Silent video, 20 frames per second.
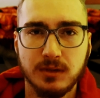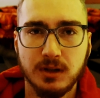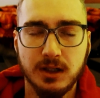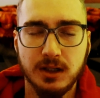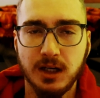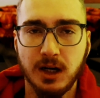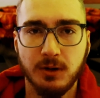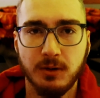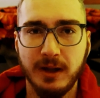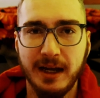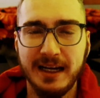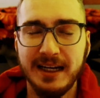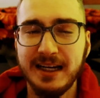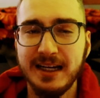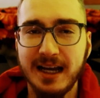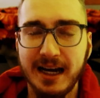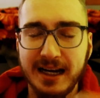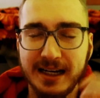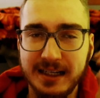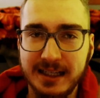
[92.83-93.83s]

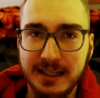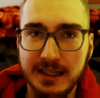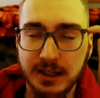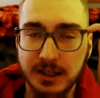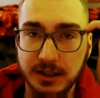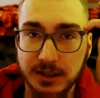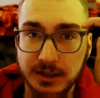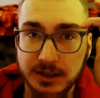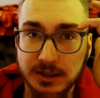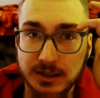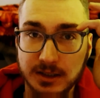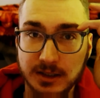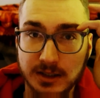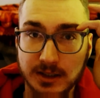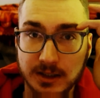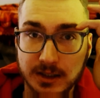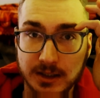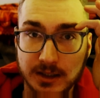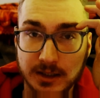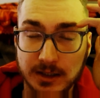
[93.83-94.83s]
90 years
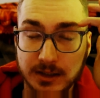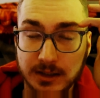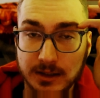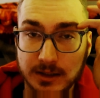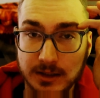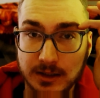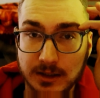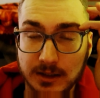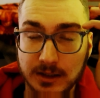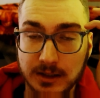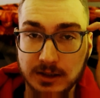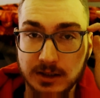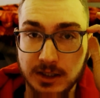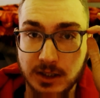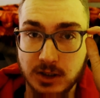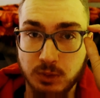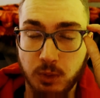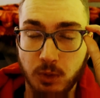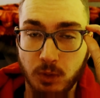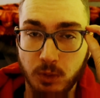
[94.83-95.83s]

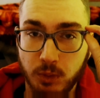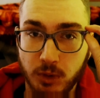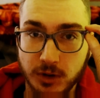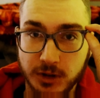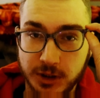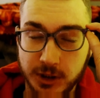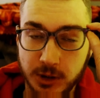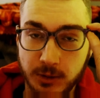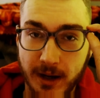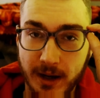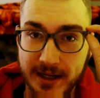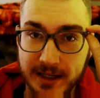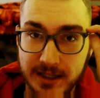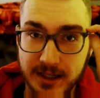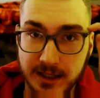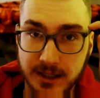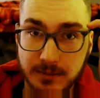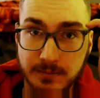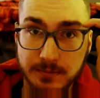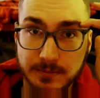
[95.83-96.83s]
since World War II
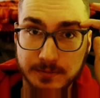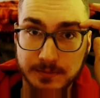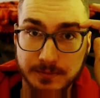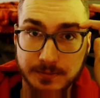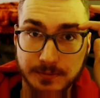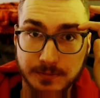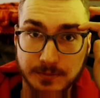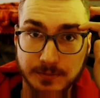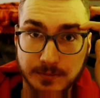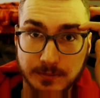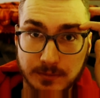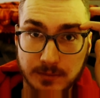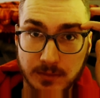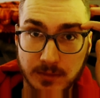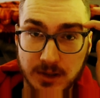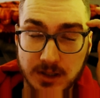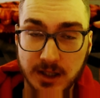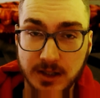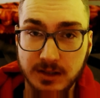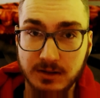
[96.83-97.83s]
ended,
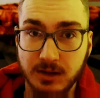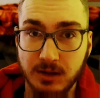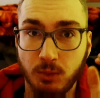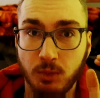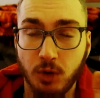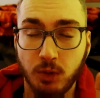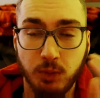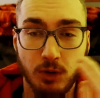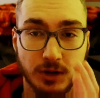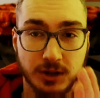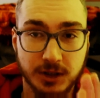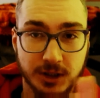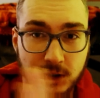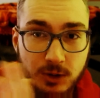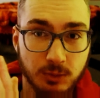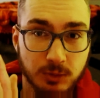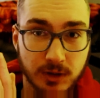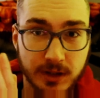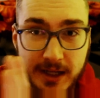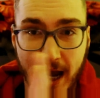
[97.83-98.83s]
since World War II
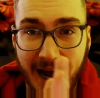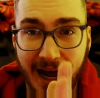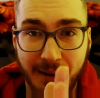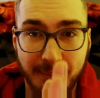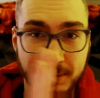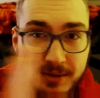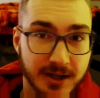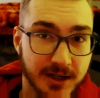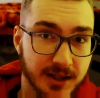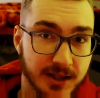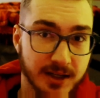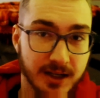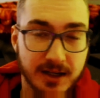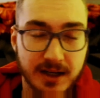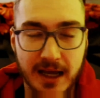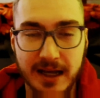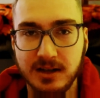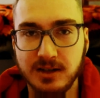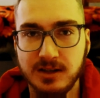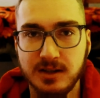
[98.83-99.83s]
really happened and then
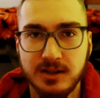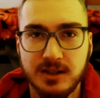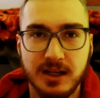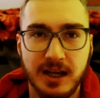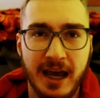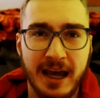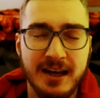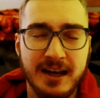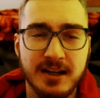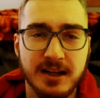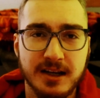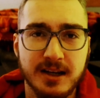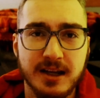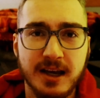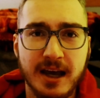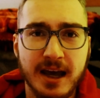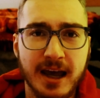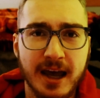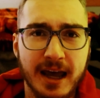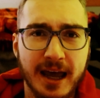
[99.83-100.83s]
it ended,
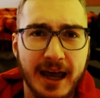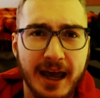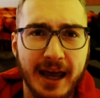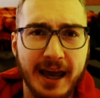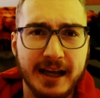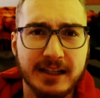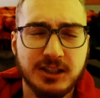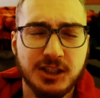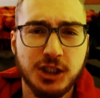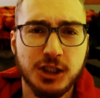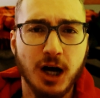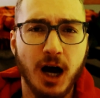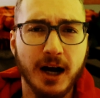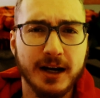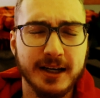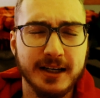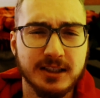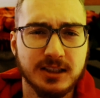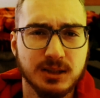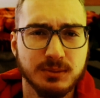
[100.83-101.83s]
it's
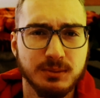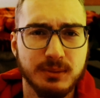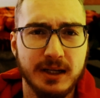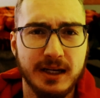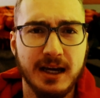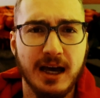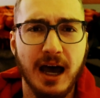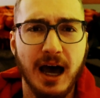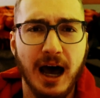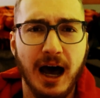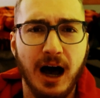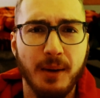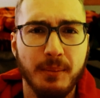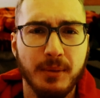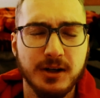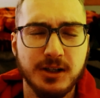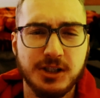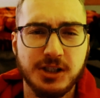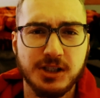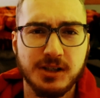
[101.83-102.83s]
shocking to me how
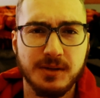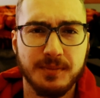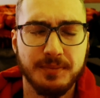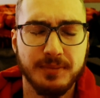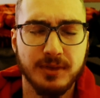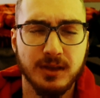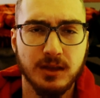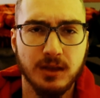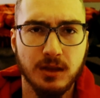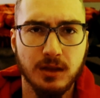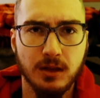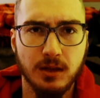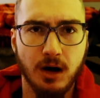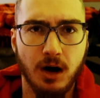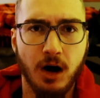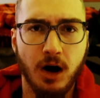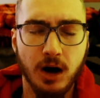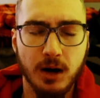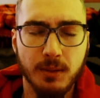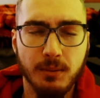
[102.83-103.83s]
much
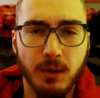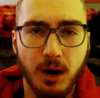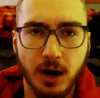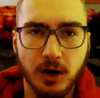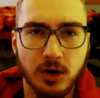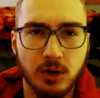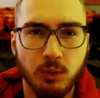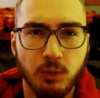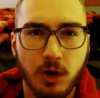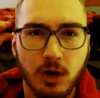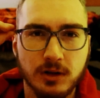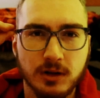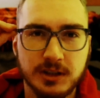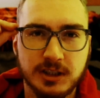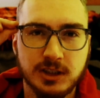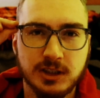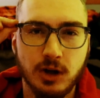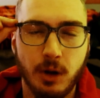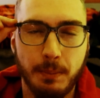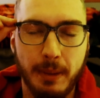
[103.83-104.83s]
our modern world is
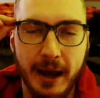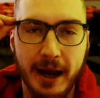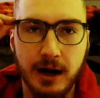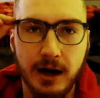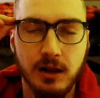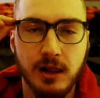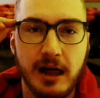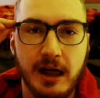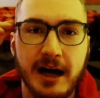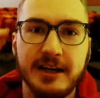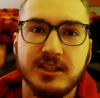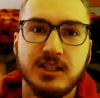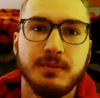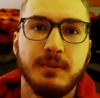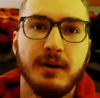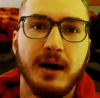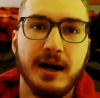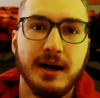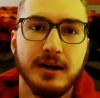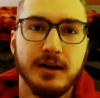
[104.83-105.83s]
still paralyzed
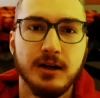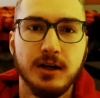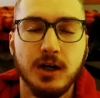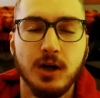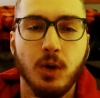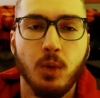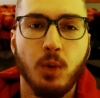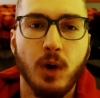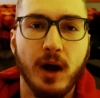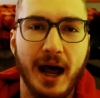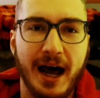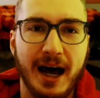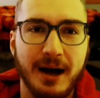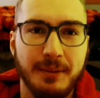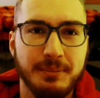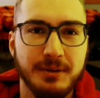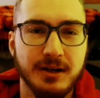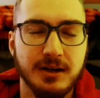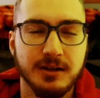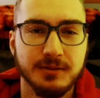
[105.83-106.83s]
by what
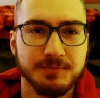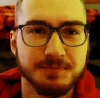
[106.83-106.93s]
happened.